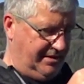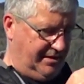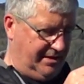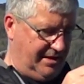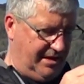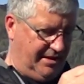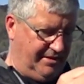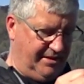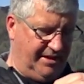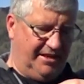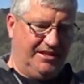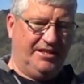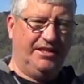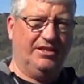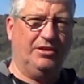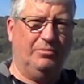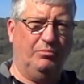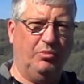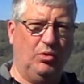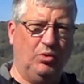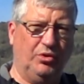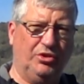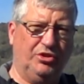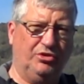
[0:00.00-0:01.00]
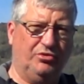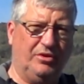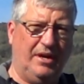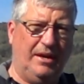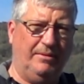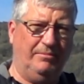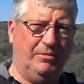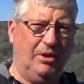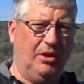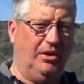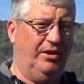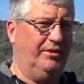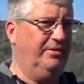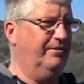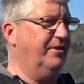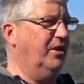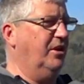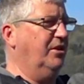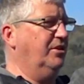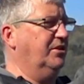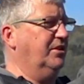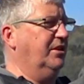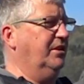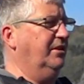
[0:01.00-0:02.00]
Now this is a more streamlined
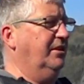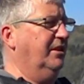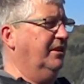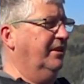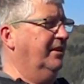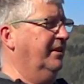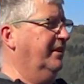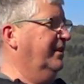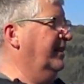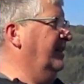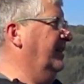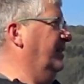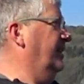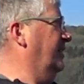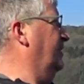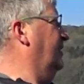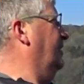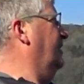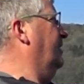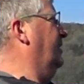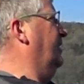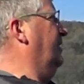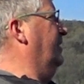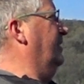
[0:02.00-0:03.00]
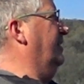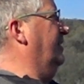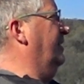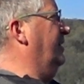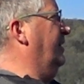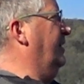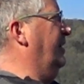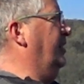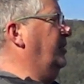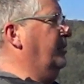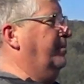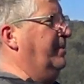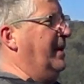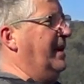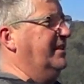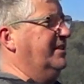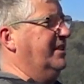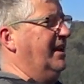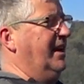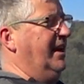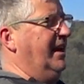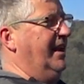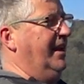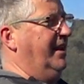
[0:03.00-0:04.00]
version, and you
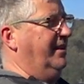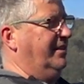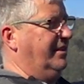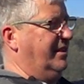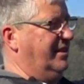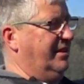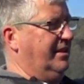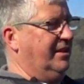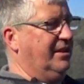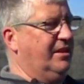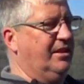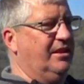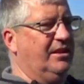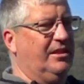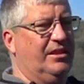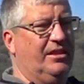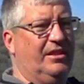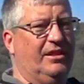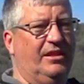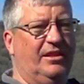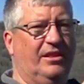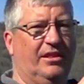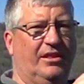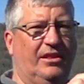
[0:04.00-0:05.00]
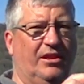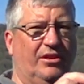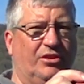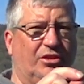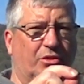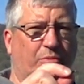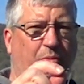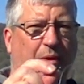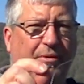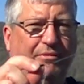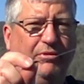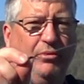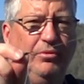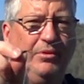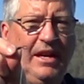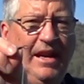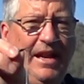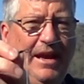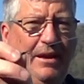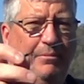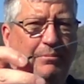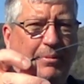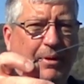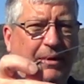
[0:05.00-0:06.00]
basically, the swivel
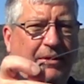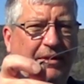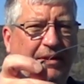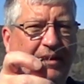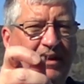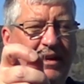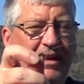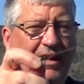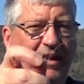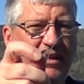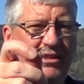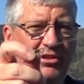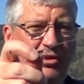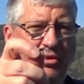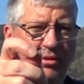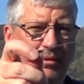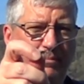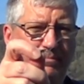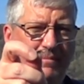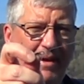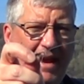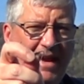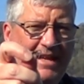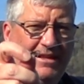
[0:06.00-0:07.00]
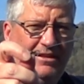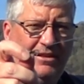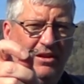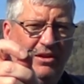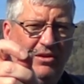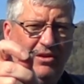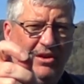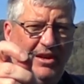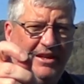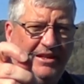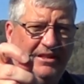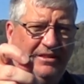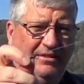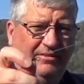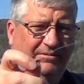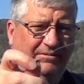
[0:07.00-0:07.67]
clip is on the main line.